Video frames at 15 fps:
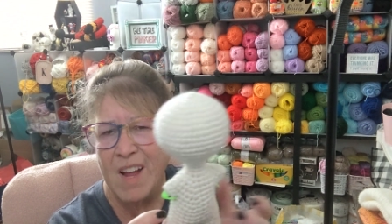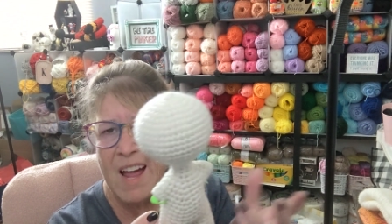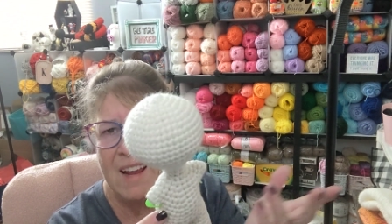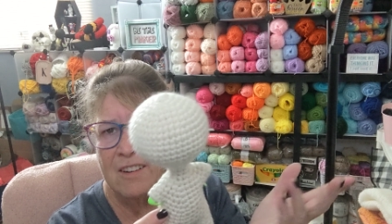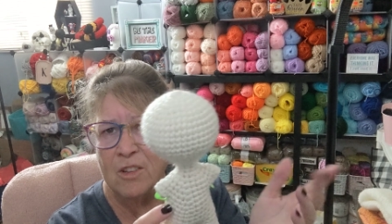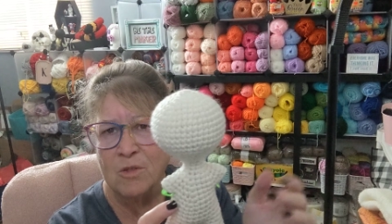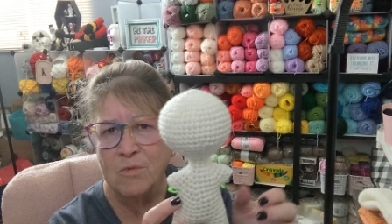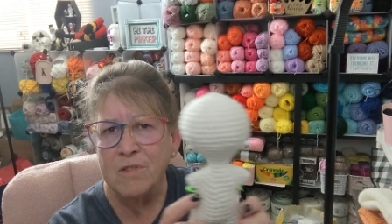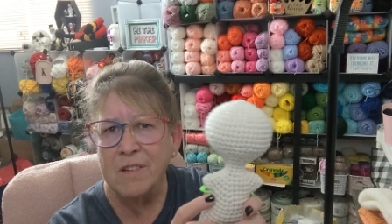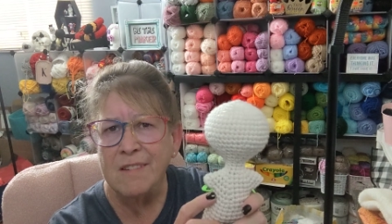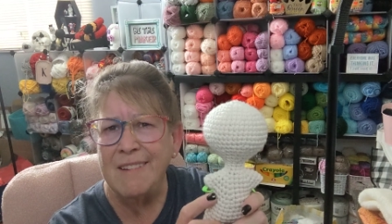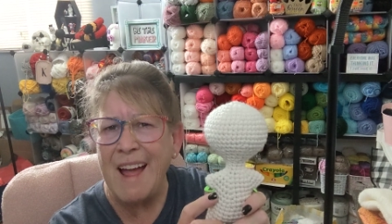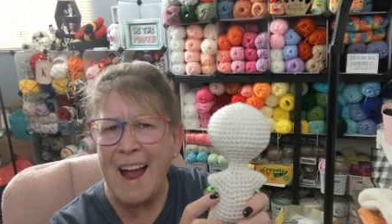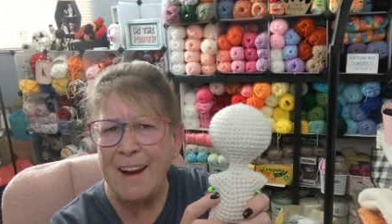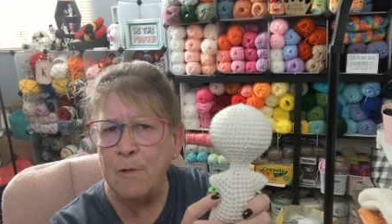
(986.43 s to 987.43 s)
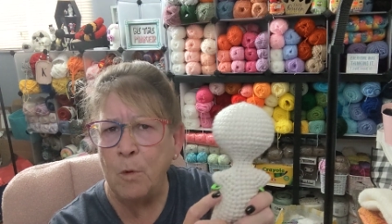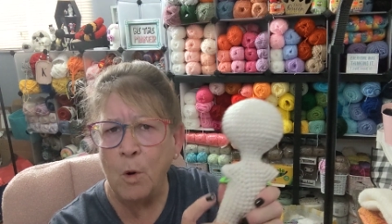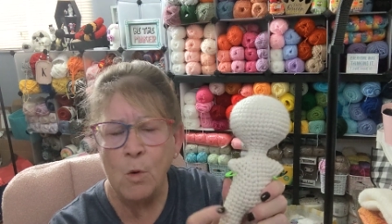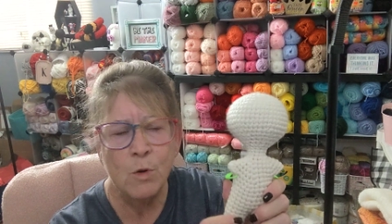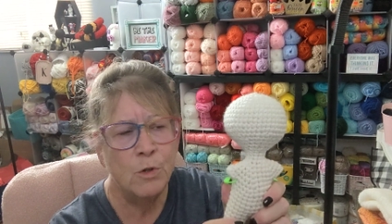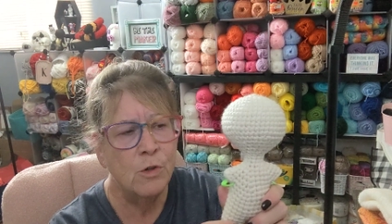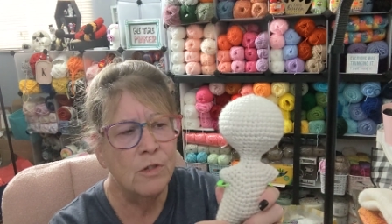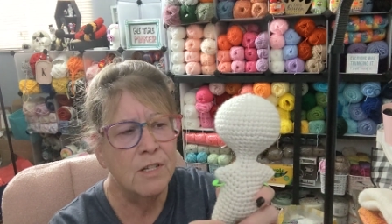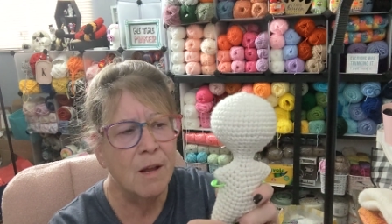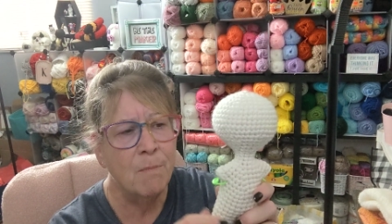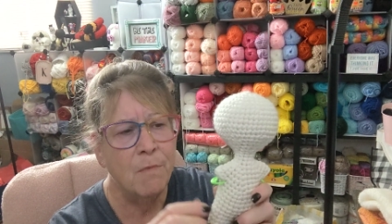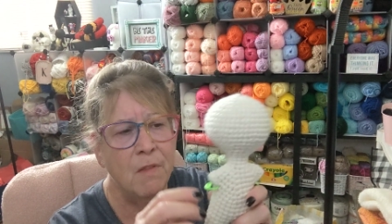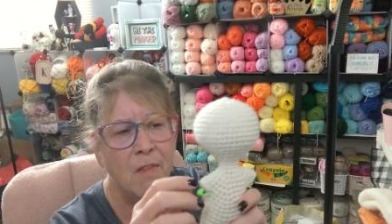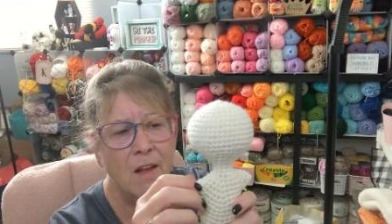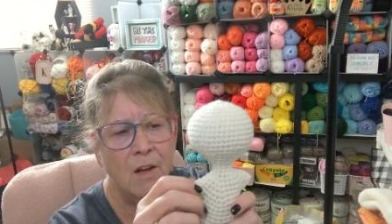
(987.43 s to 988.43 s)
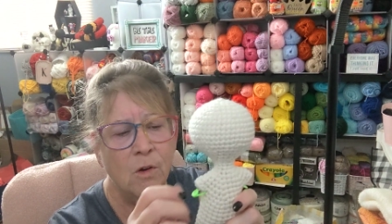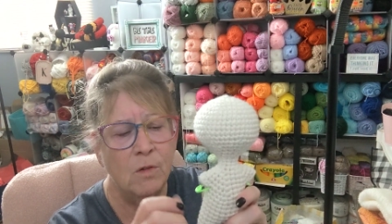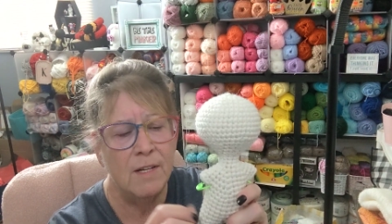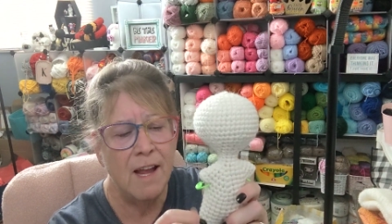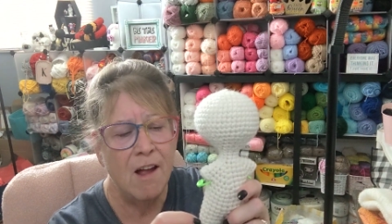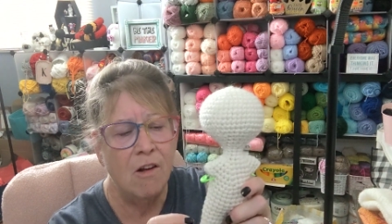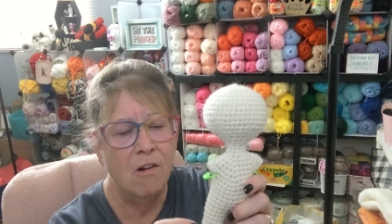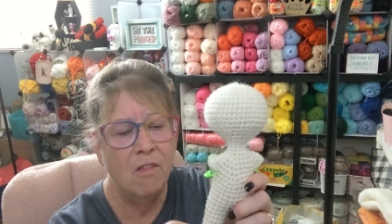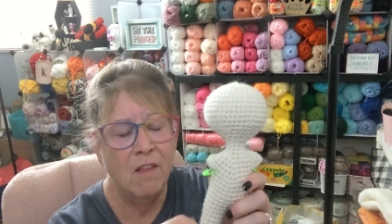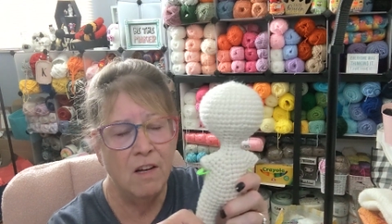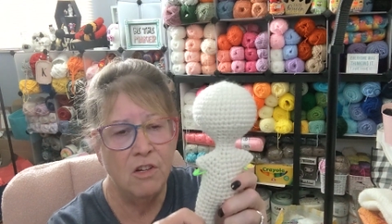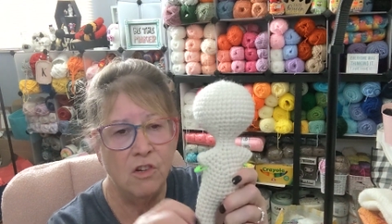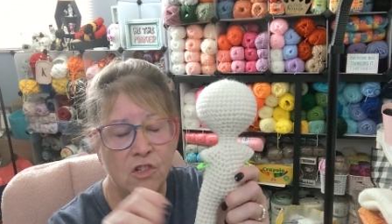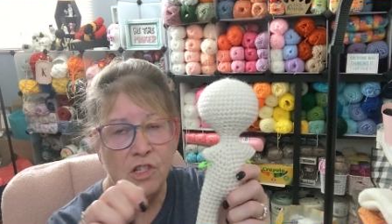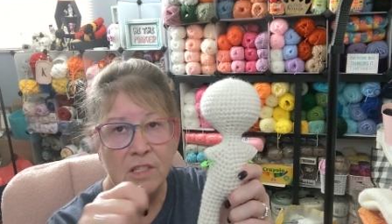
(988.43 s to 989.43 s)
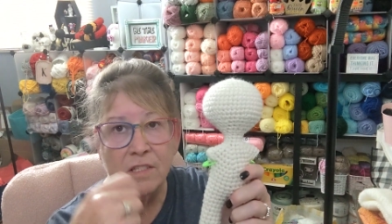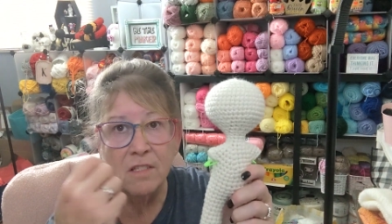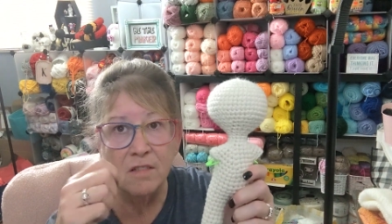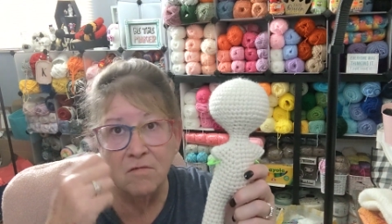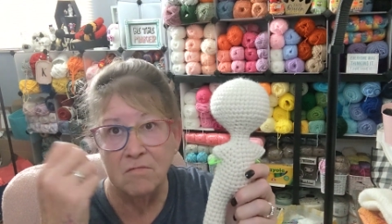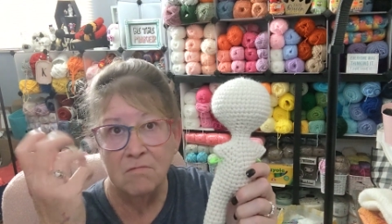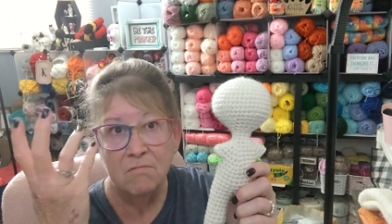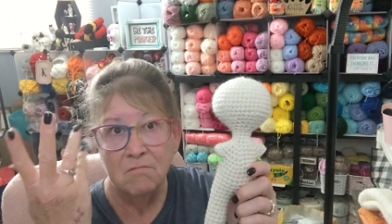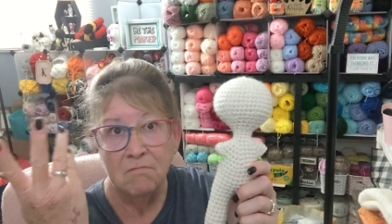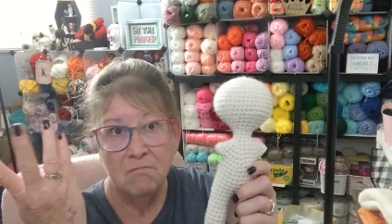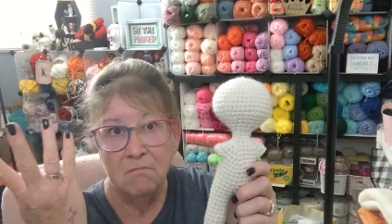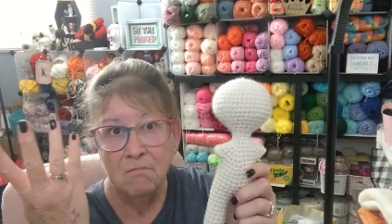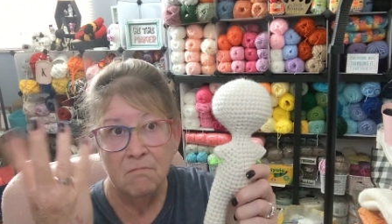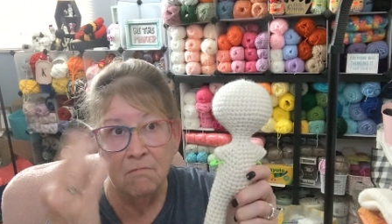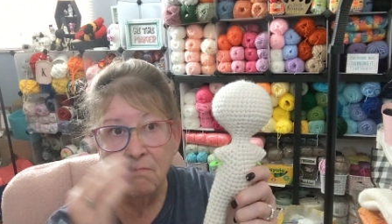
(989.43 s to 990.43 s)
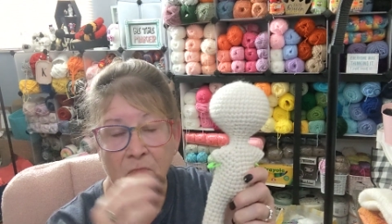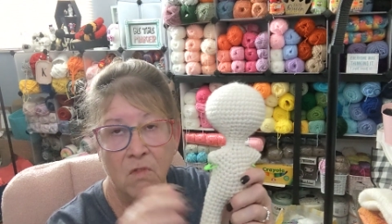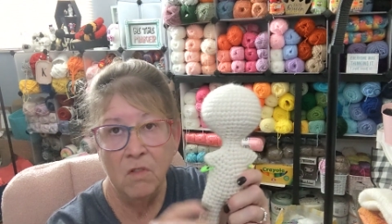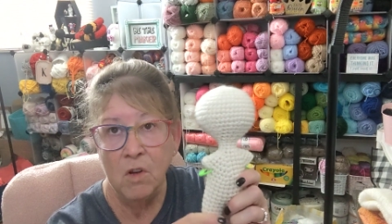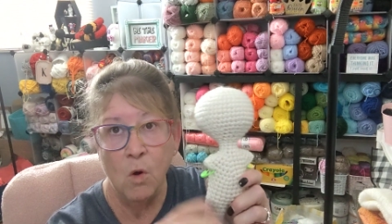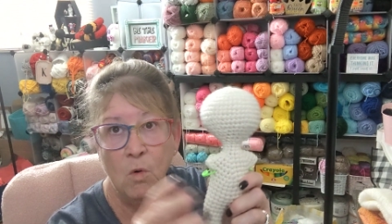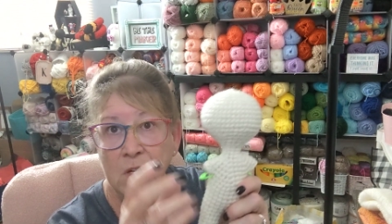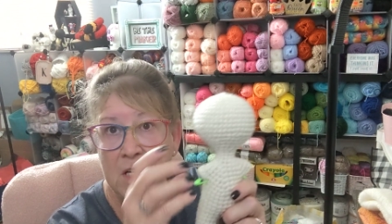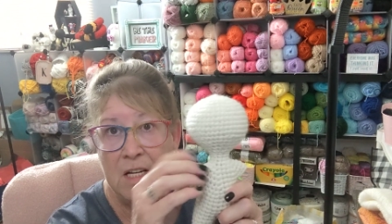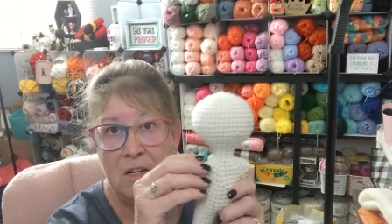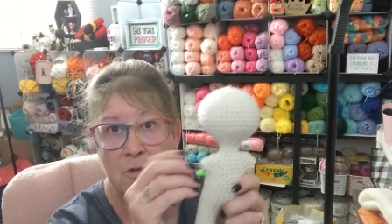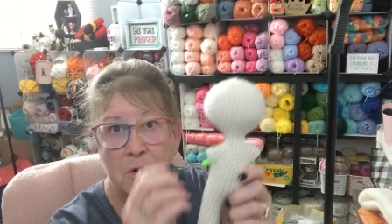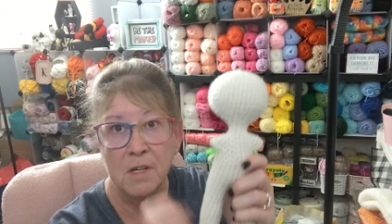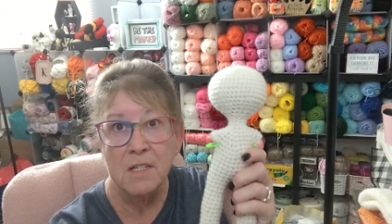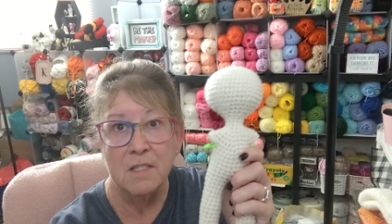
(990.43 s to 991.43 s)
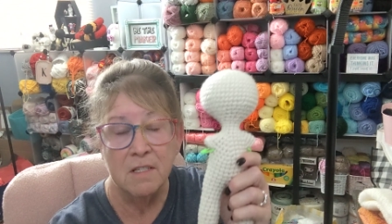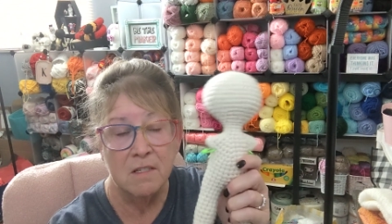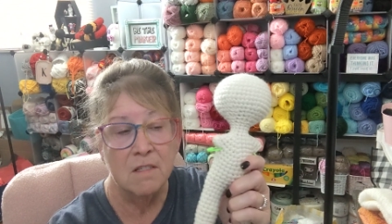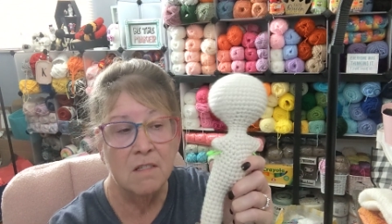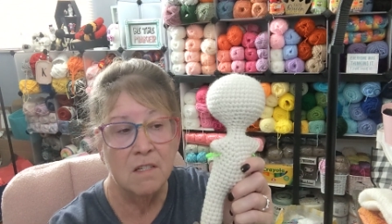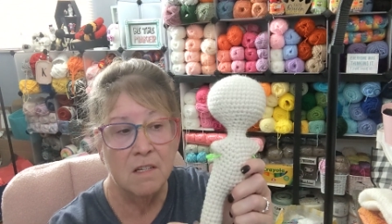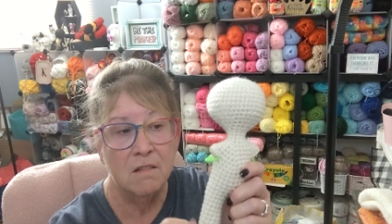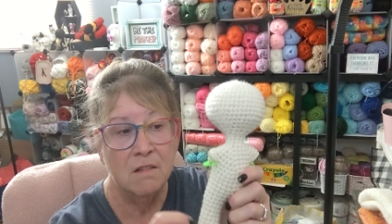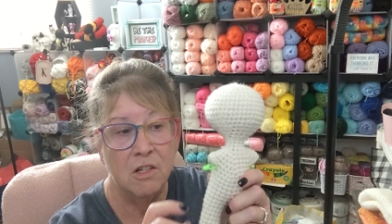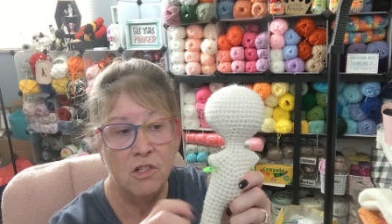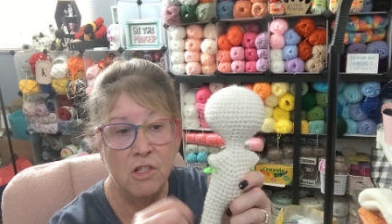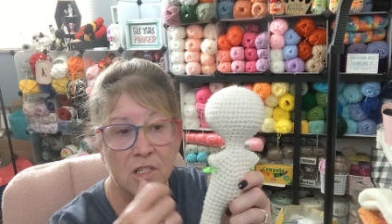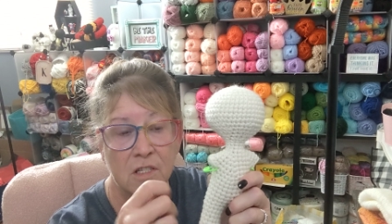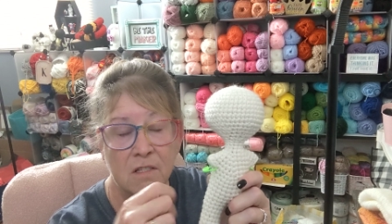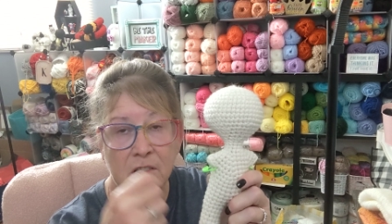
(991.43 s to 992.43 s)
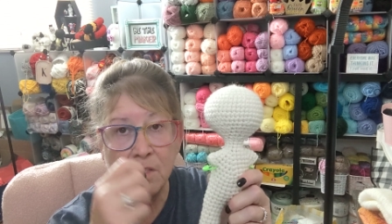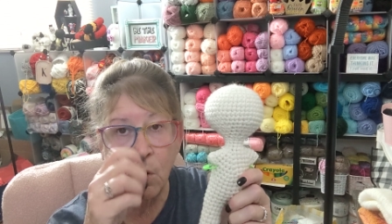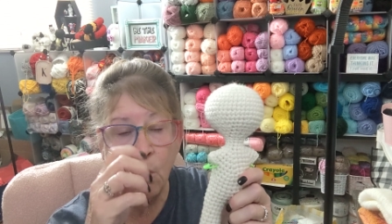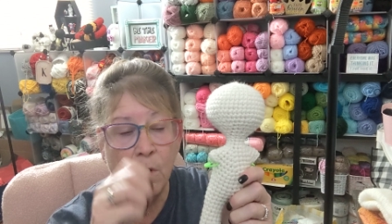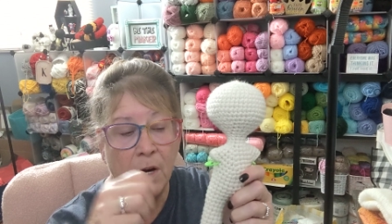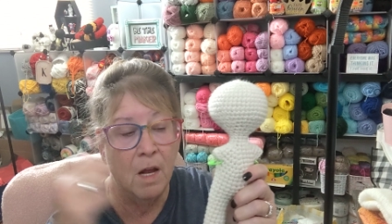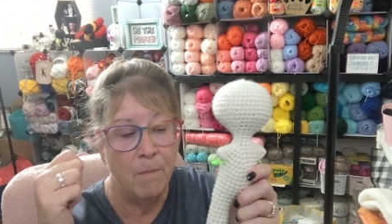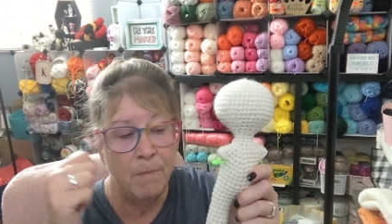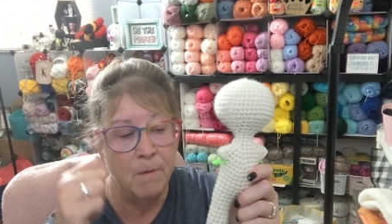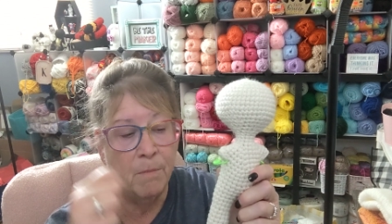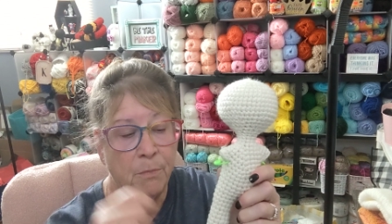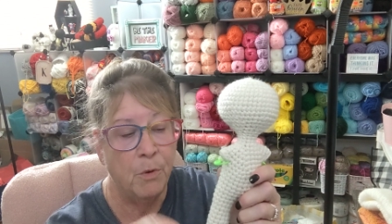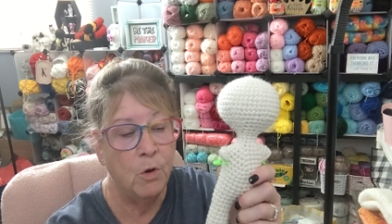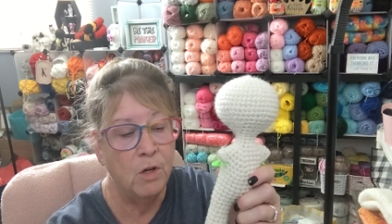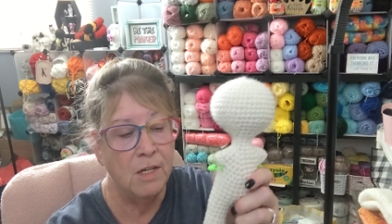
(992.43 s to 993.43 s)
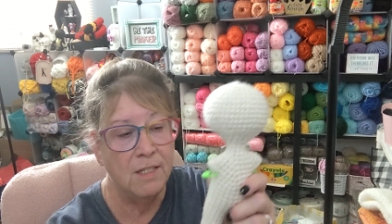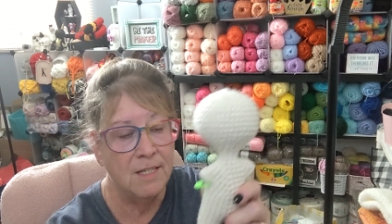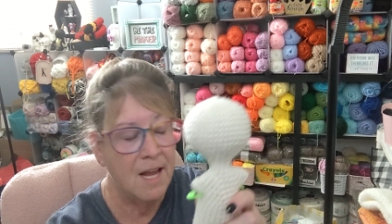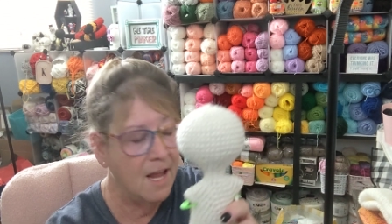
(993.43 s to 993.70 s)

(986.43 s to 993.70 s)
I don't know nine rows or something that go down and then you just no decreases and you just sew it up and pull it